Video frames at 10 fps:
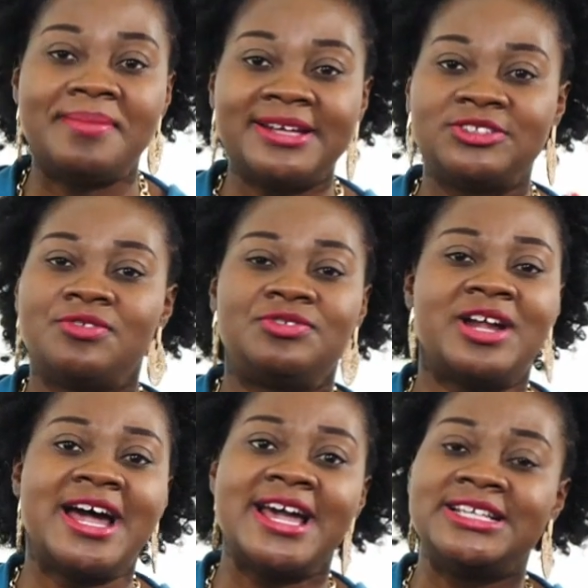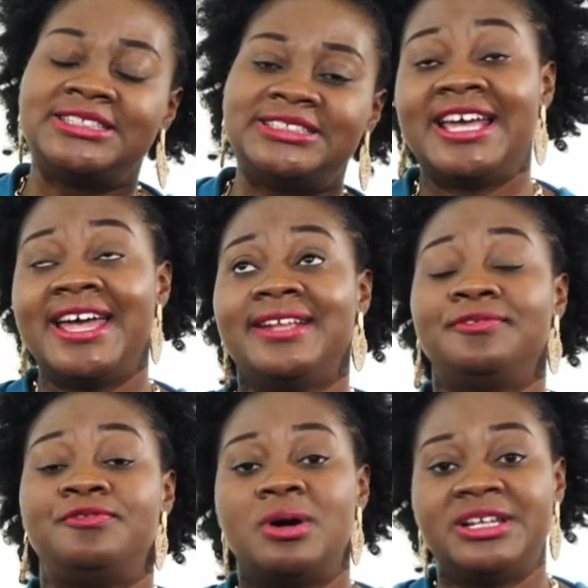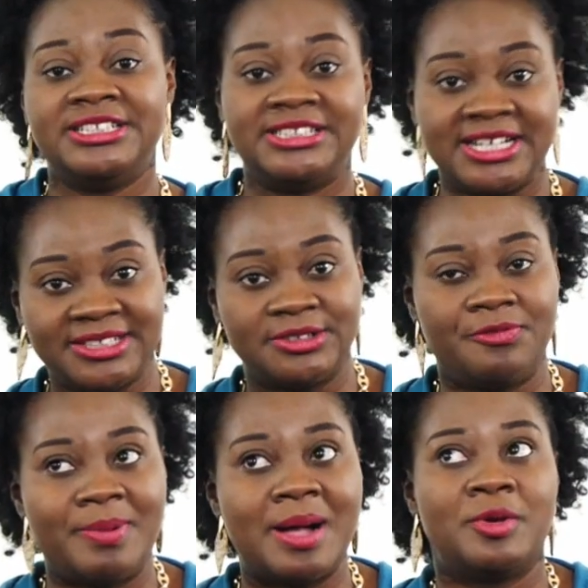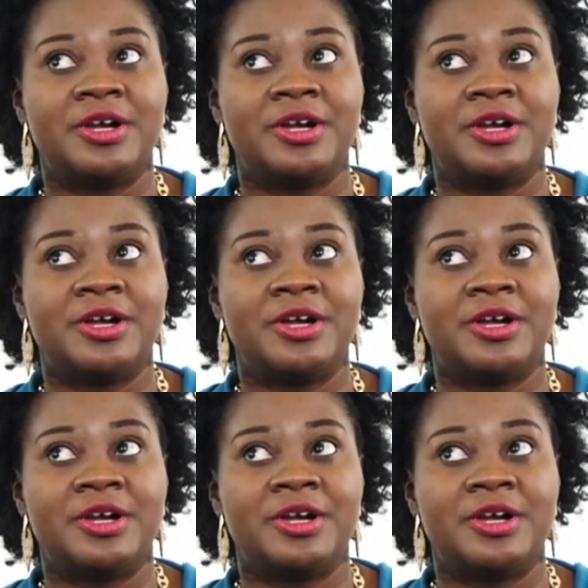bags of rice, 10 4 liters of palm